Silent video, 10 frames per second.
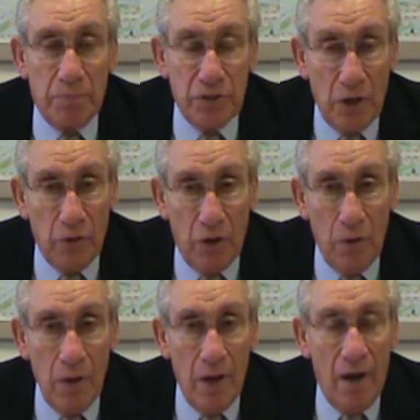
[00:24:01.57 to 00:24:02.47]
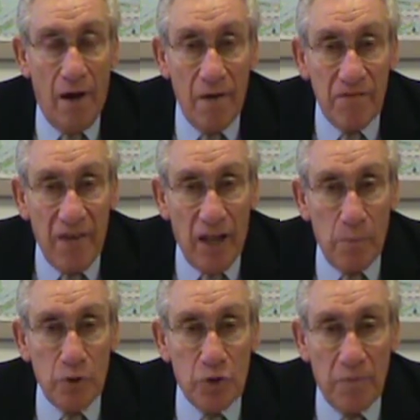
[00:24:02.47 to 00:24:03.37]
Pedoto are
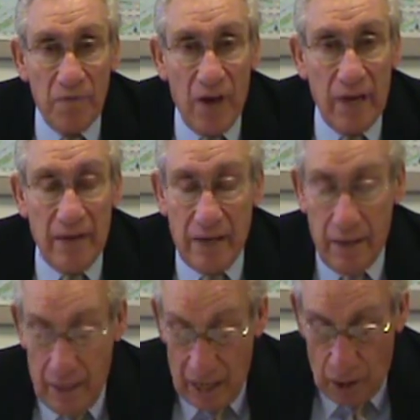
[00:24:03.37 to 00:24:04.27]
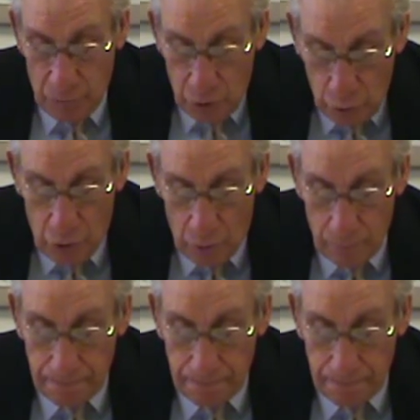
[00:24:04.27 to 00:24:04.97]
available to provide that help to you.